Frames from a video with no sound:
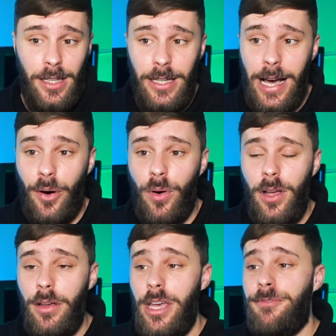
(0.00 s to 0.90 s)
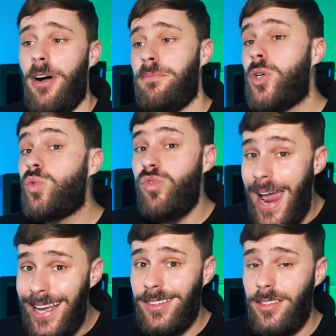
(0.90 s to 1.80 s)
Now, if I'm
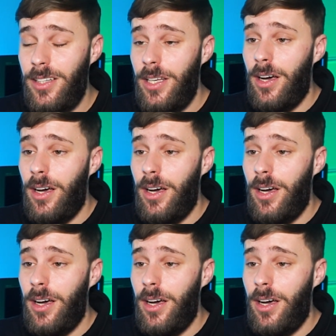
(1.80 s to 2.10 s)
correct,